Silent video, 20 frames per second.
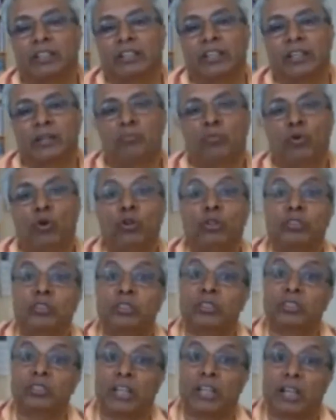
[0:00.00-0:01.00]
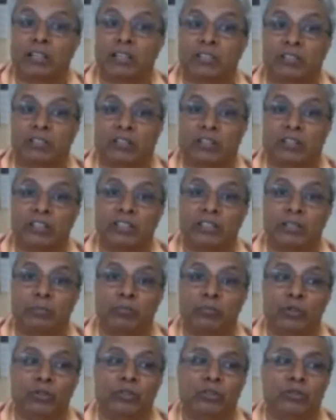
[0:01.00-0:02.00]
a Moksha Shastra, is a
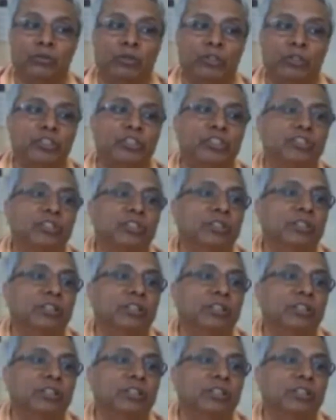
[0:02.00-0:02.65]
book which